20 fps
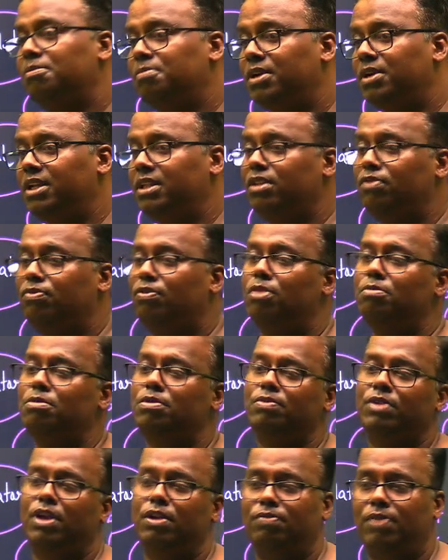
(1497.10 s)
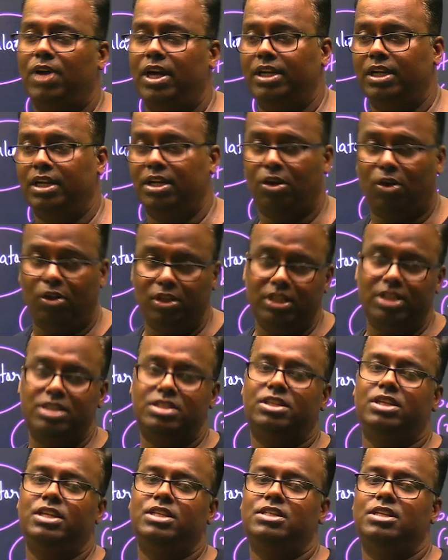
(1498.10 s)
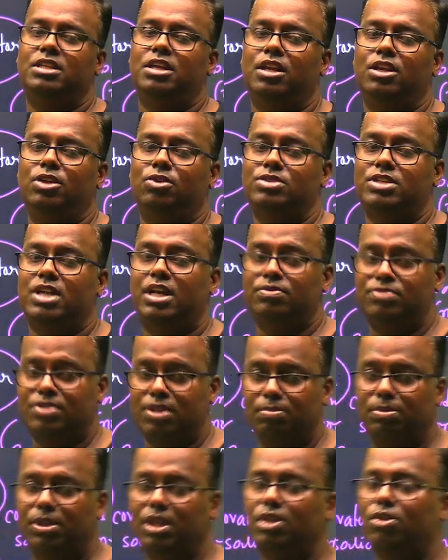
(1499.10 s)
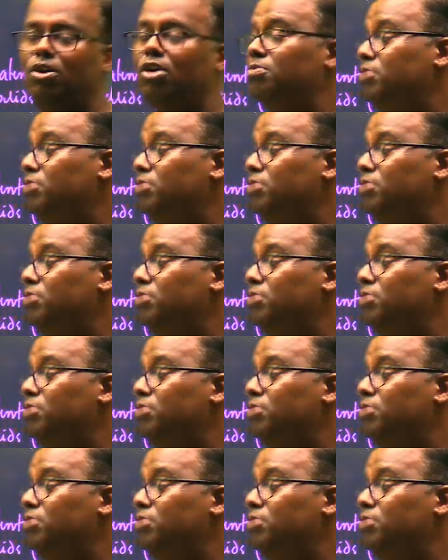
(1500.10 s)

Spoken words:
in the form of graphite. In all these three scenarios, I have something common,